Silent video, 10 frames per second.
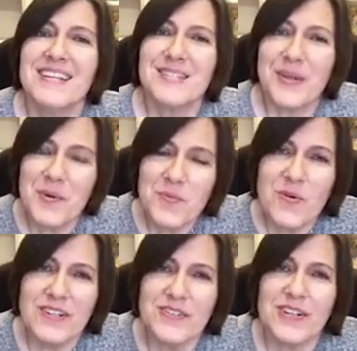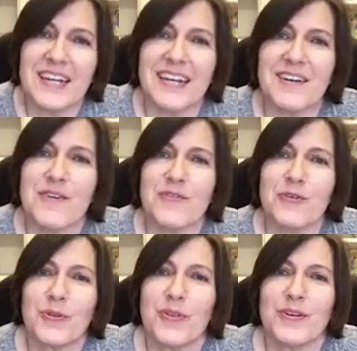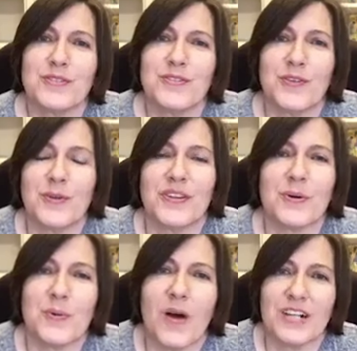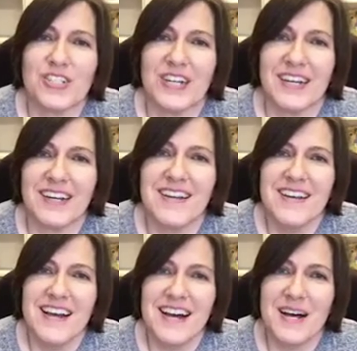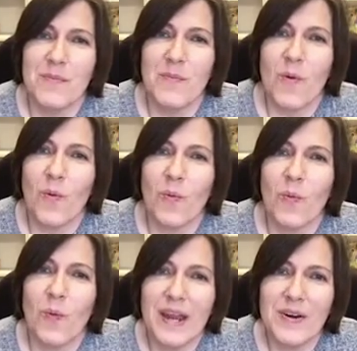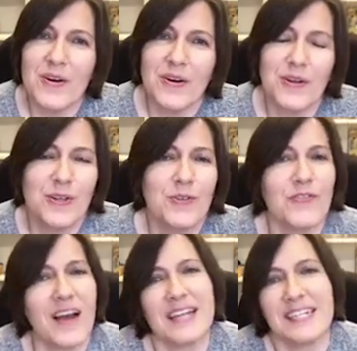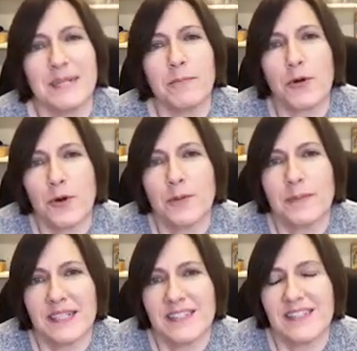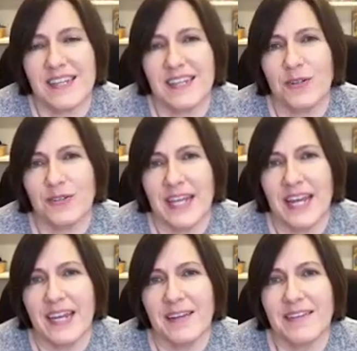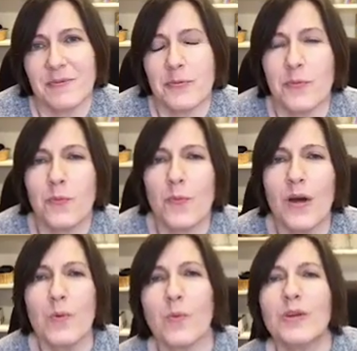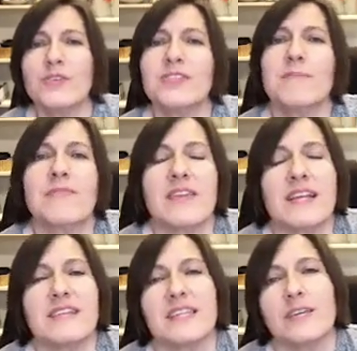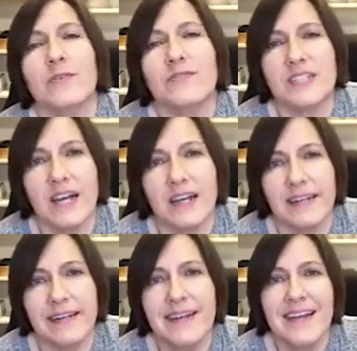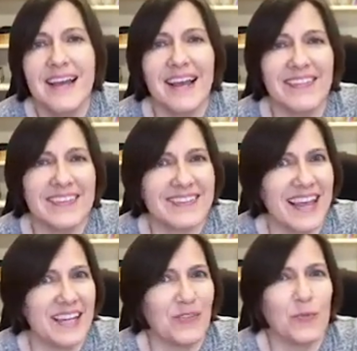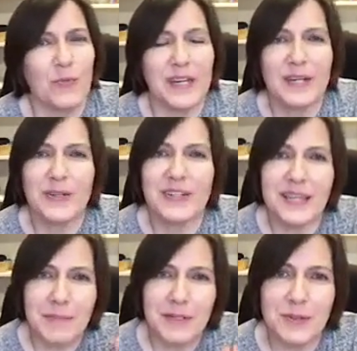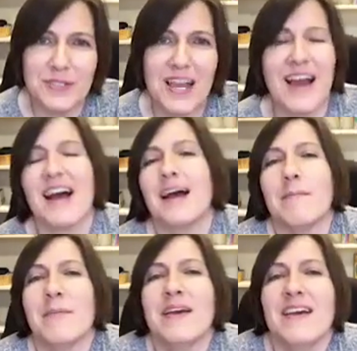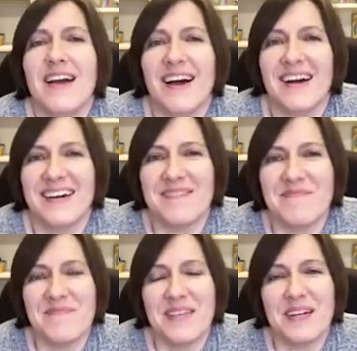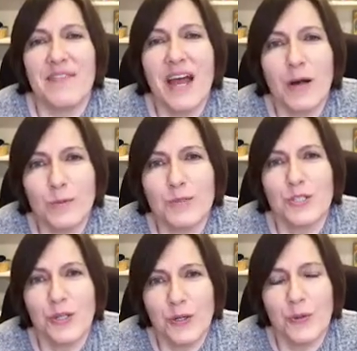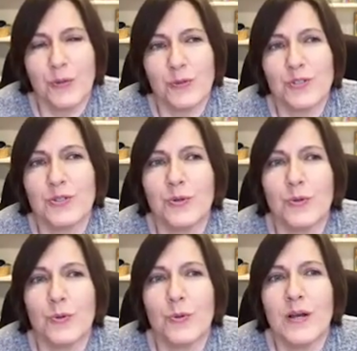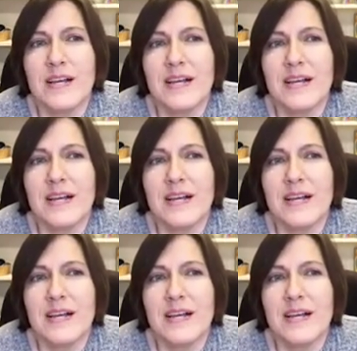So I'm wondering, for those of you that are watching, where are you finding purpose in your days? What are some things that you have done in this kind of weird liminal time that have helped you to